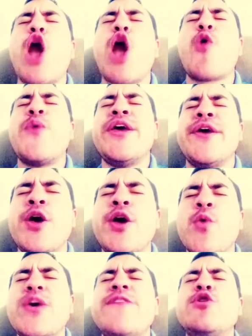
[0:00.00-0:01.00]
Glory.
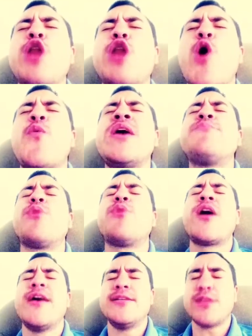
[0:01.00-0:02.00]
We give you glory and
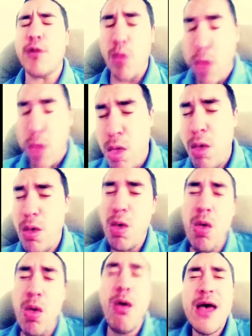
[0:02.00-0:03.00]
praise.
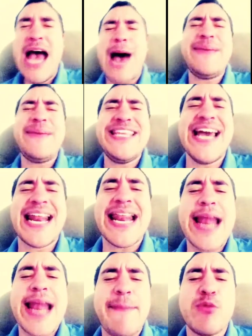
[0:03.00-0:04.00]
I've been yelling
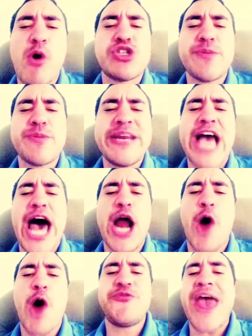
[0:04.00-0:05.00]
and I've been worshiping
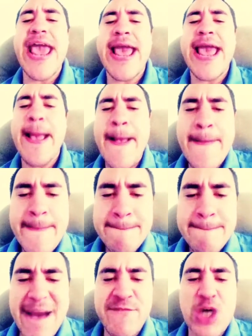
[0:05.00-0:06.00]
God all day.
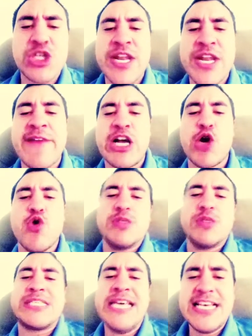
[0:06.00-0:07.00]
My voice will never
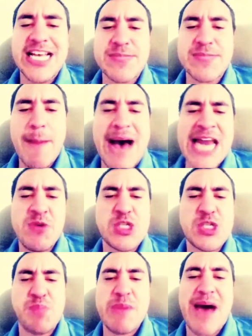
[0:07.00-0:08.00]
lose, because my mind will
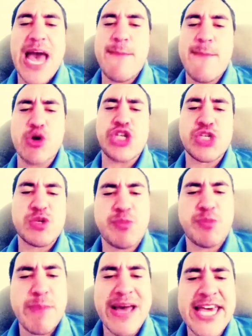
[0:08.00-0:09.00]
speak, my emotions will
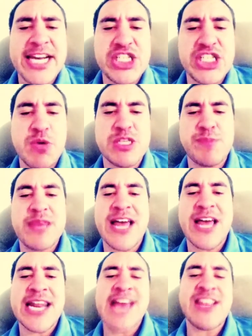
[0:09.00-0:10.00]
speak, my energy will speak,
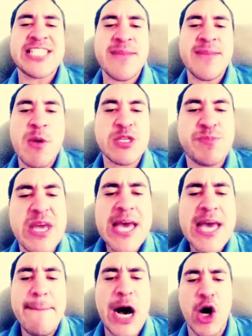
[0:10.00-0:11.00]
the light that's in me will
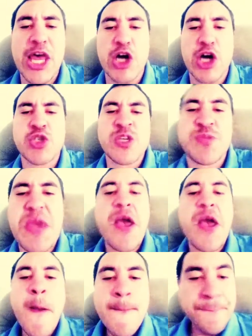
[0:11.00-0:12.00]
speak, my Holy Ghost will speak.